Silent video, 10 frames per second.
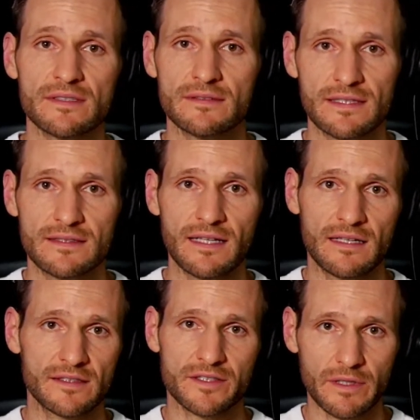that's not
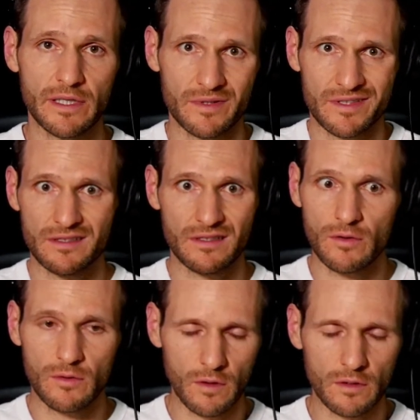discrete, which is the
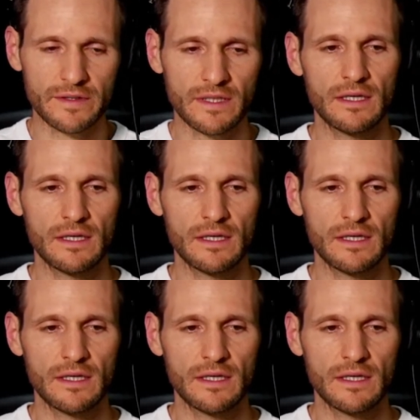whole world.